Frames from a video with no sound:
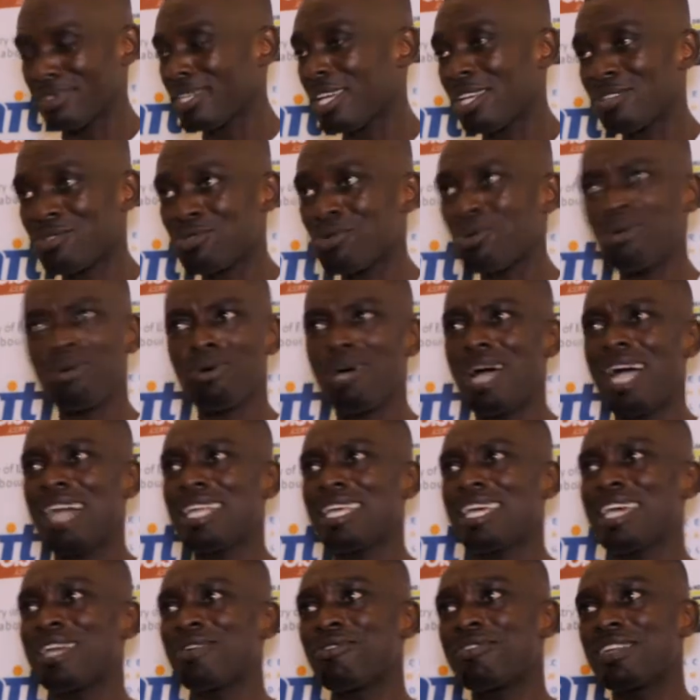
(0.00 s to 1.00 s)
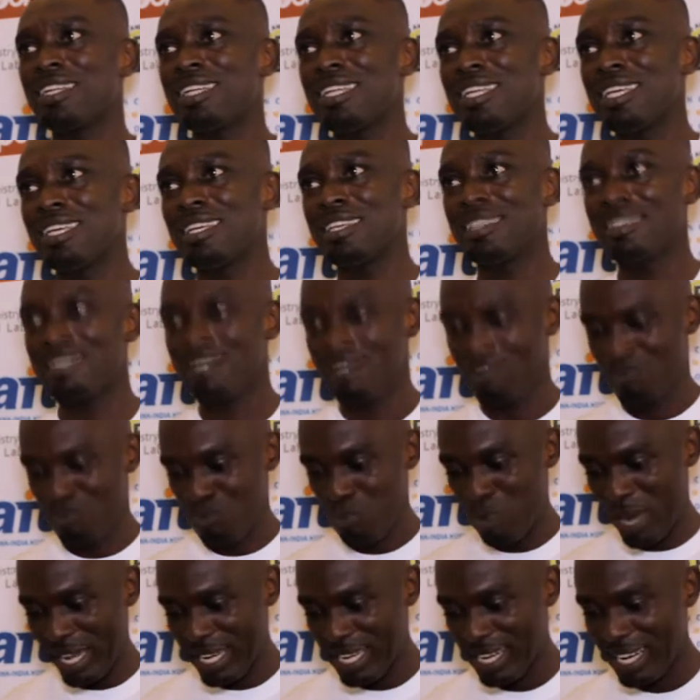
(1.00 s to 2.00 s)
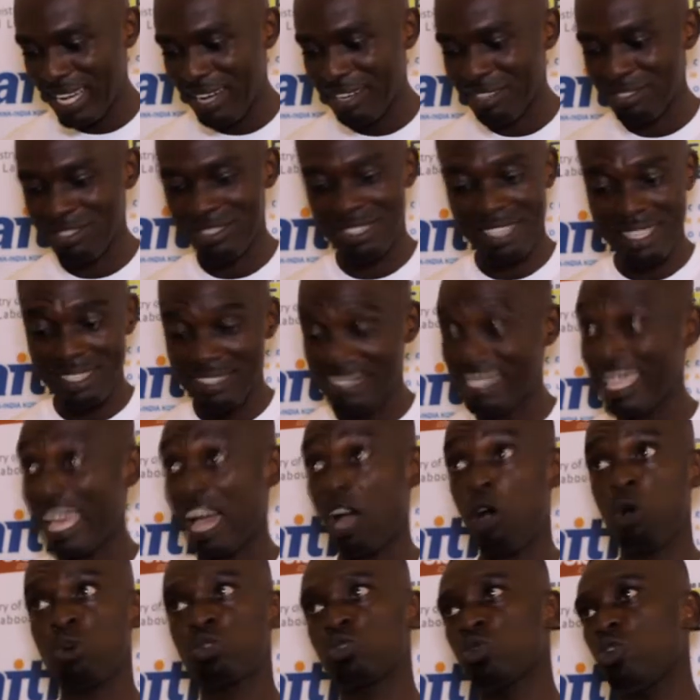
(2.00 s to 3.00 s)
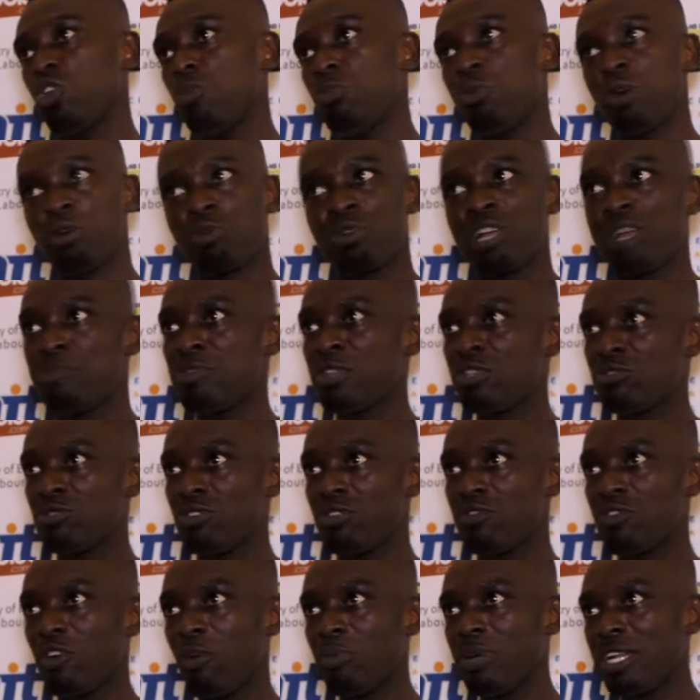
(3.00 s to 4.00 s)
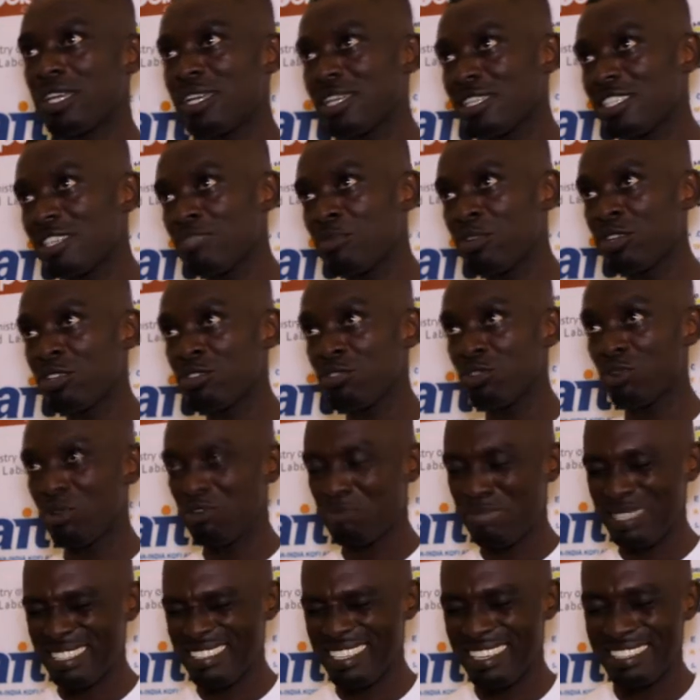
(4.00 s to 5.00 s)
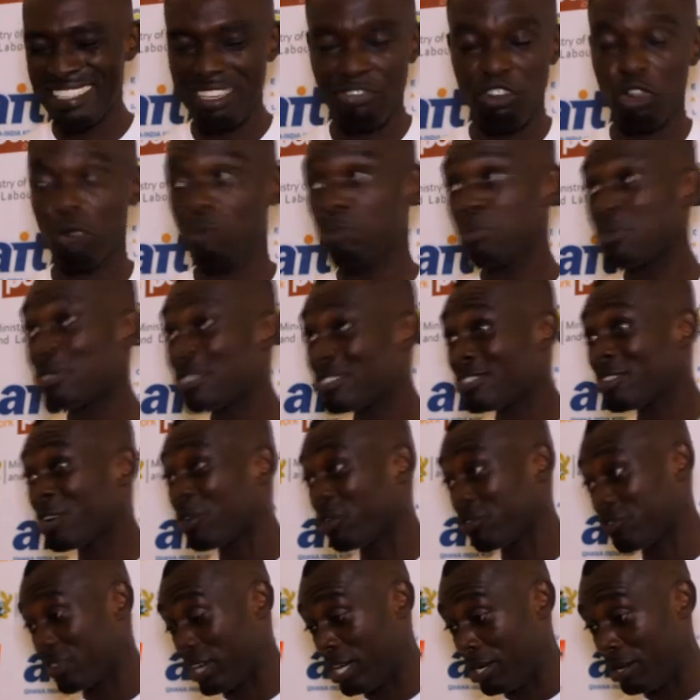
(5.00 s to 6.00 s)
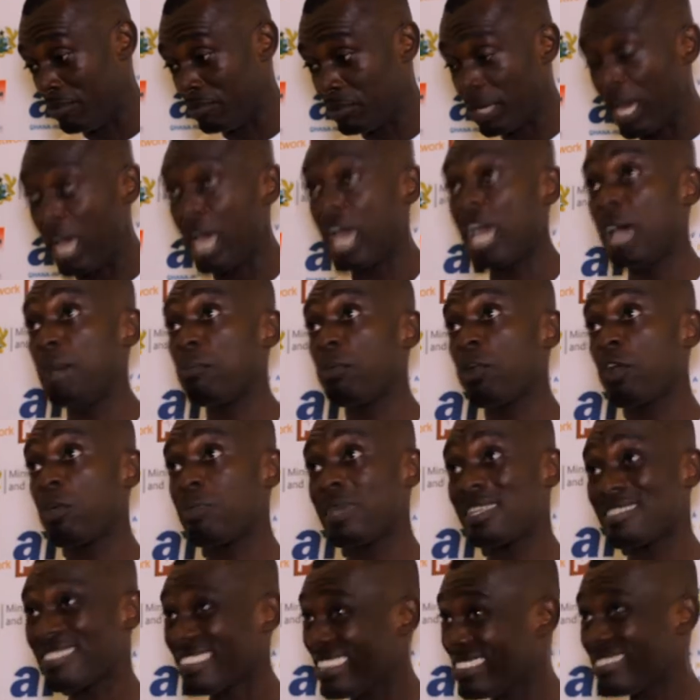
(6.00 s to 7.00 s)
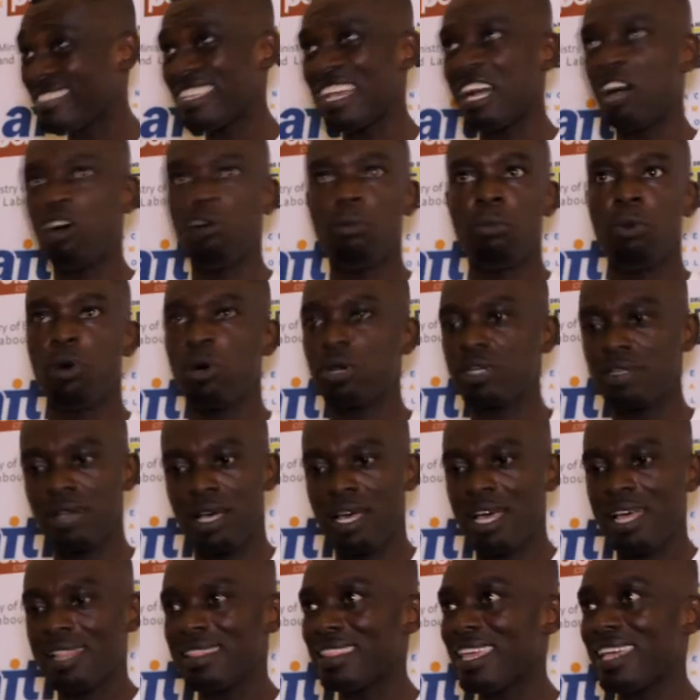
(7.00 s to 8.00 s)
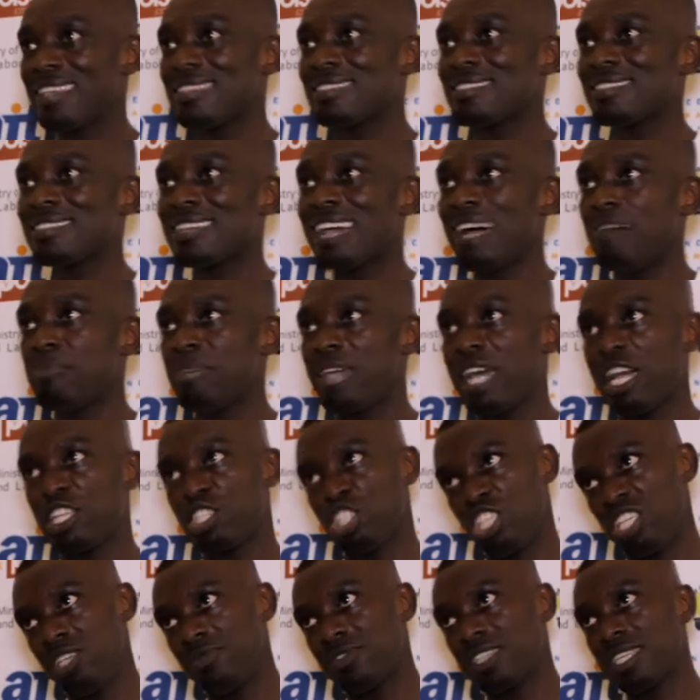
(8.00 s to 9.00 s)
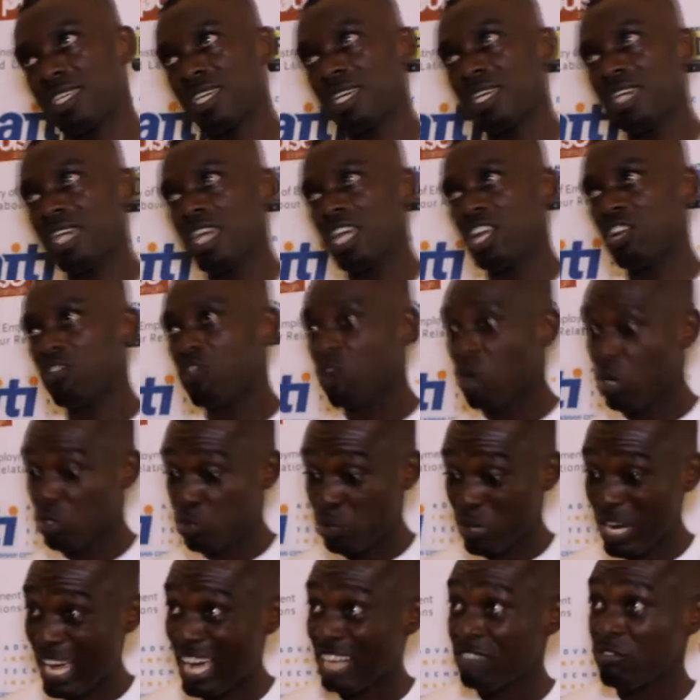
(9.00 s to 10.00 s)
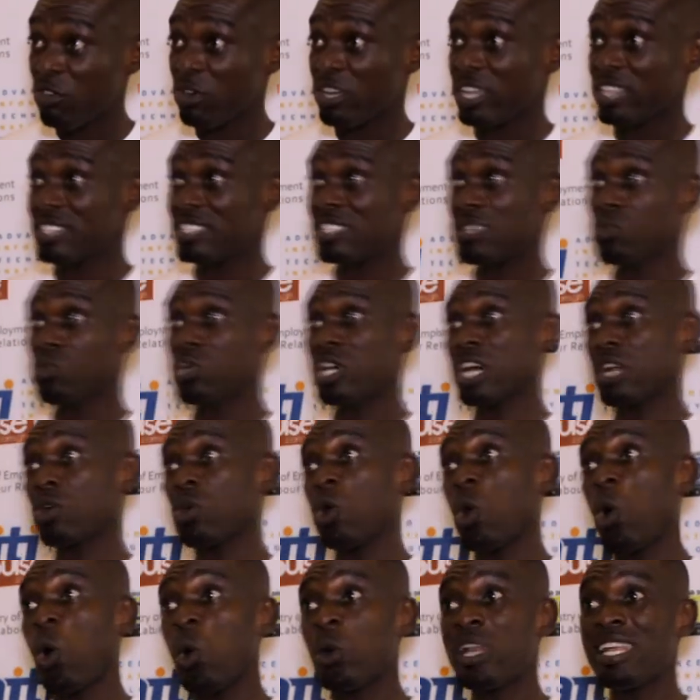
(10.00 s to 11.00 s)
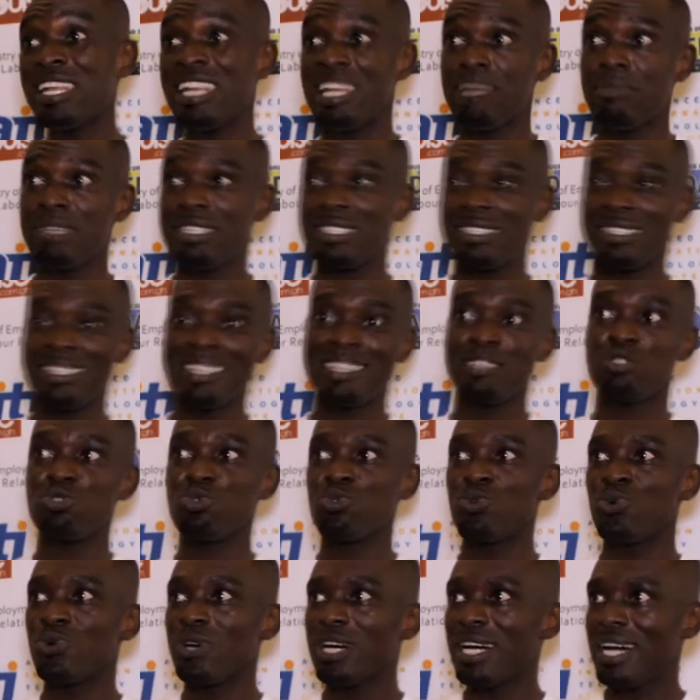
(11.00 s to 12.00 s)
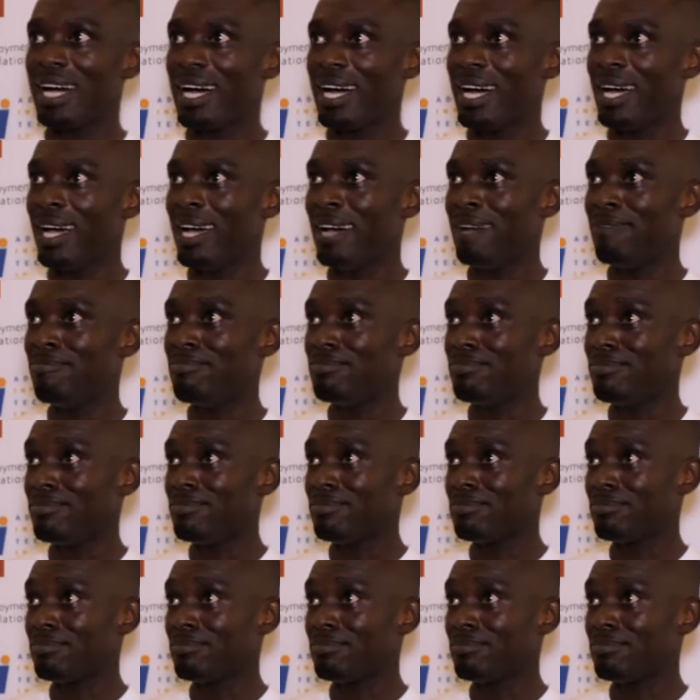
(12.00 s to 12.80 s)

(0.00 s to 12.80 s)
so at the end of the day, working out, since they are also on board with the Ministry of Communication, Ministry of Business Development, Ministry of um, Employment, since they are on board, things can be achieved. And of course, with advocacy, we are not only limiting it to um,